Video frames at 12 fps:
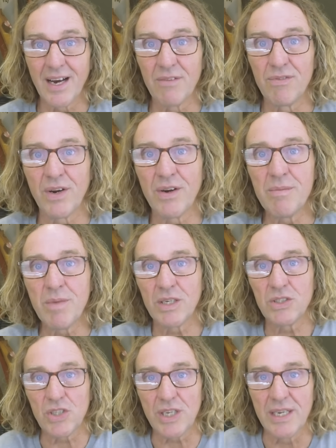very
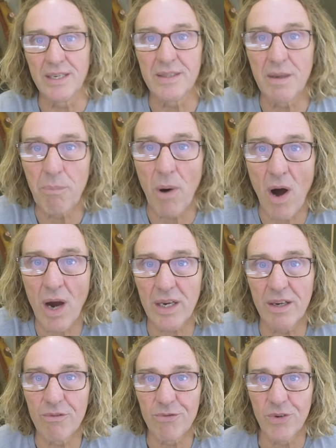much in the
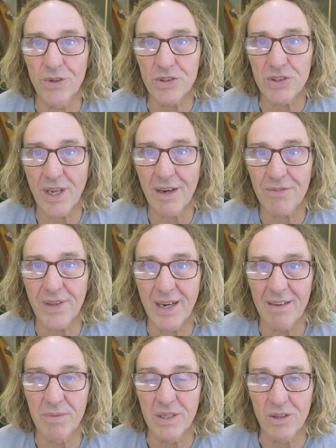pocket for stuff that
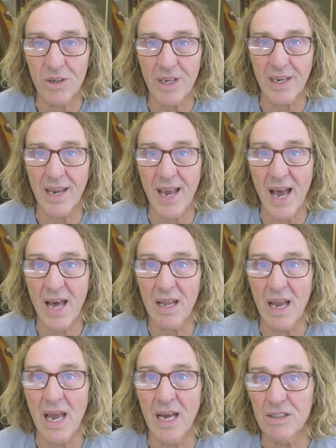I've been looking at
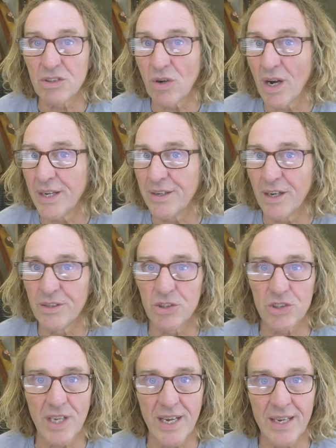and trying to
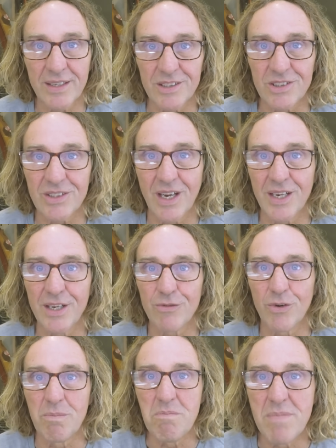understand and study
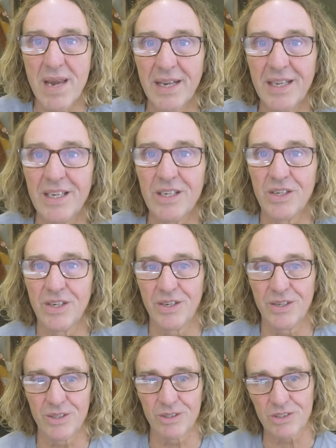for many
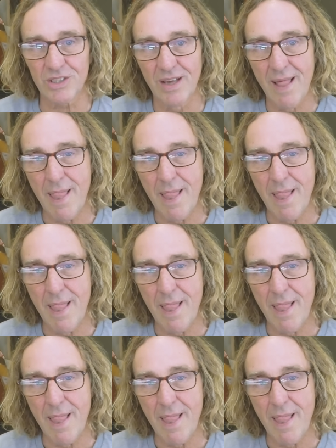years.